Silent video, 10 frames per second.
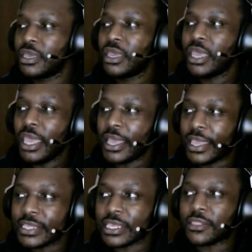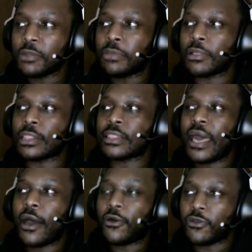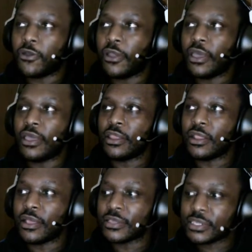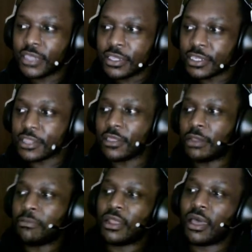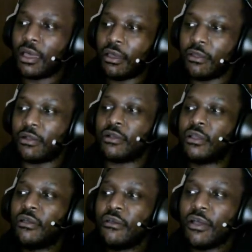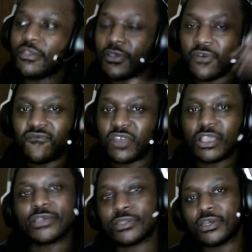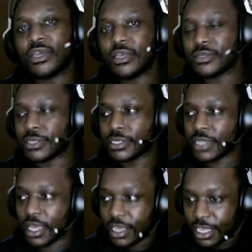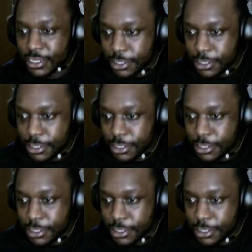it gets a little bit louder and it ascends a little bit higher until eventually he's